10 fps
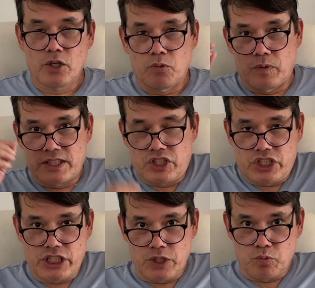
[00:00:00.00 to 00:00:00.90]
when
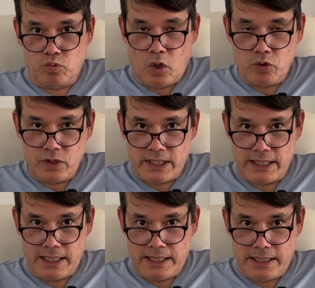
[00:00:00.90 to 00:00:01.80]
she wrote
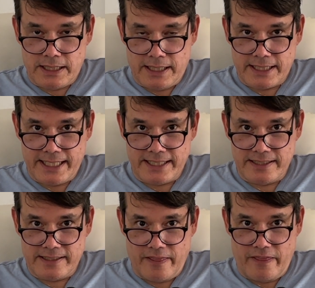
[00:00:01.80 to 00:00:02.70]

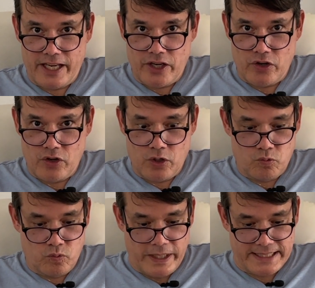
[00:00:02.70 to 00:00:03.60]
against their
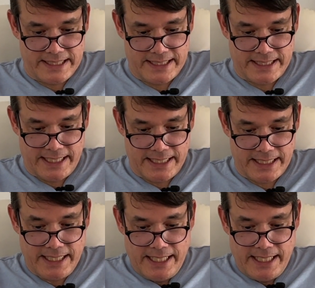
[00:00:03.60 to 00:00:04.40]
arresting